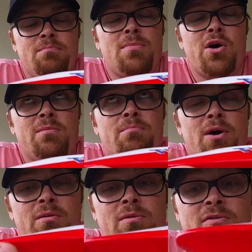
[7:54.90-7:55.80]
motor
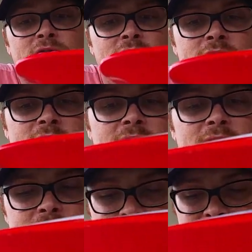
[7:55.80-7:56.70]
boat before
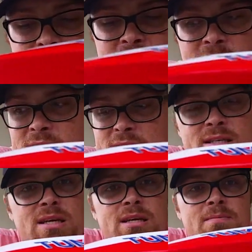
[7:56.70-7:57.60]
in
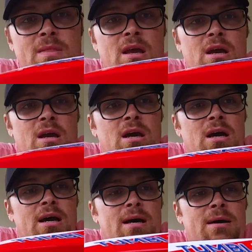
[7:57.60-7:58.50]
RC.
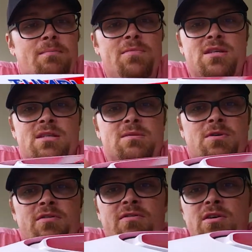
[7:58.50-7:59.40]
This is
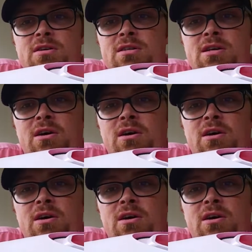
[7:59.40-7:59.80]
my first.